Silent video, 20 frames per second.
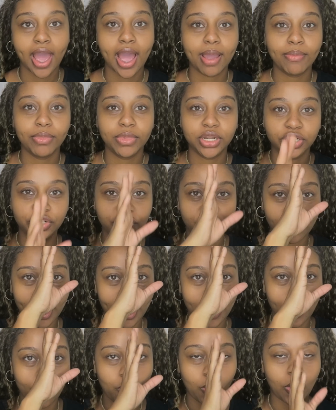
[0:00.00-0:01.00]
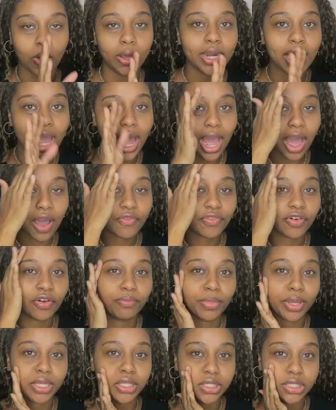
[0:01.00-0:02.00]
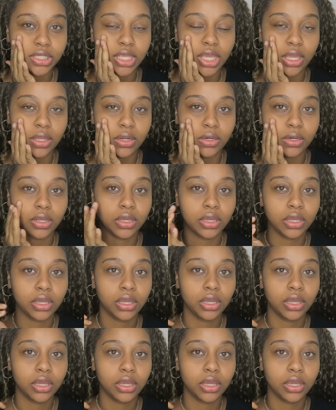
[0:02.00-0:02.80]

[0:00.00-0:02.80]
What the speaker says: I'm gonna try 1/2 of my skin